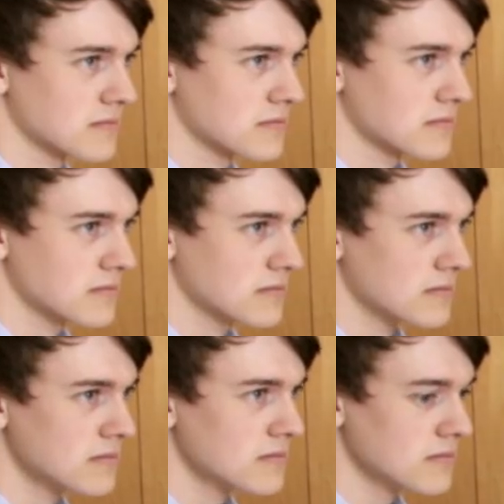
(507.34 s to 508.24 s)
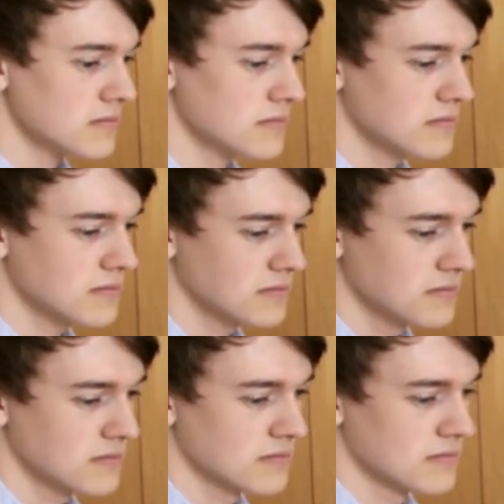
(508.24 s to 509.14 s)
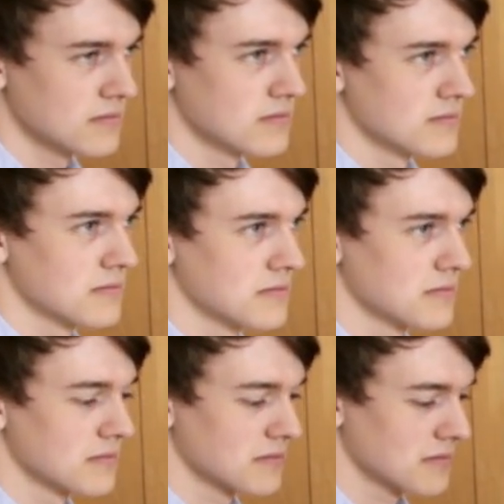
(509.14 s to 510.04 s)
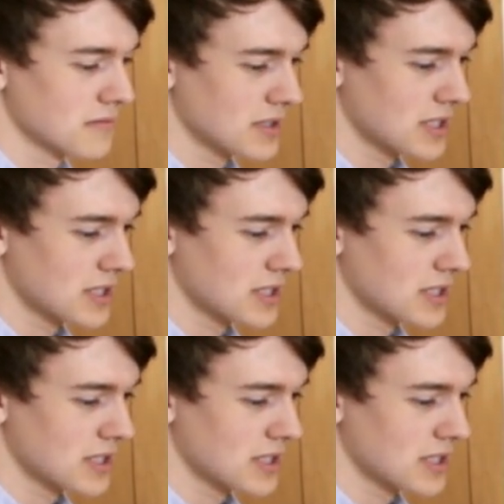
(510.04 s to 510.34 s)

[no speech]